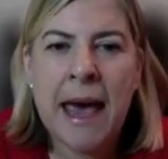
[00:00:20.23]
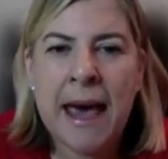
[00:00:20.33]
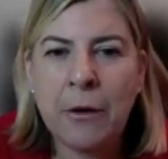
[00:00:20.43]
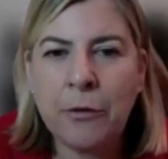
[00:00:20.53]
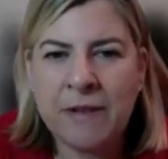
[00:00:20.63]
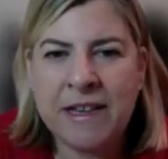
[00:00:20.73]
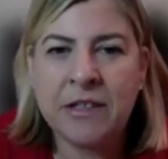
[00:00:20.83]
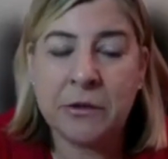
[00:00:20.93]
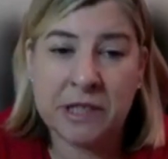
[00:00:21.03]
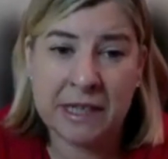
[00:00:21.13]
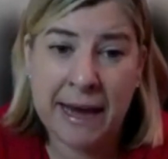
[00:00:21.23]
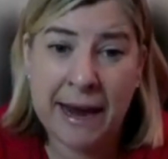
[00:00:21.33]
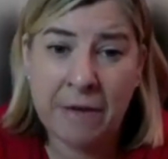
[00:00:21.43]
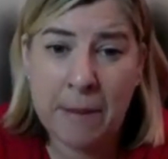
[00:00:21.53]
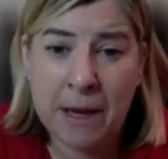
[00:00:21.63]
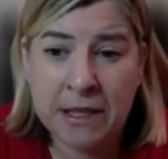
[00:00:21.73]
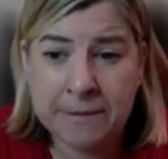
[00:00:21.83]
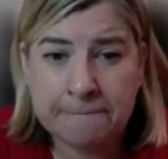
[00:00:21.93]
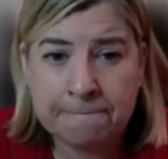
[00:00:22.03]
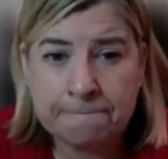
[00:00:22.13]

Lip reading: health resource and carer burden.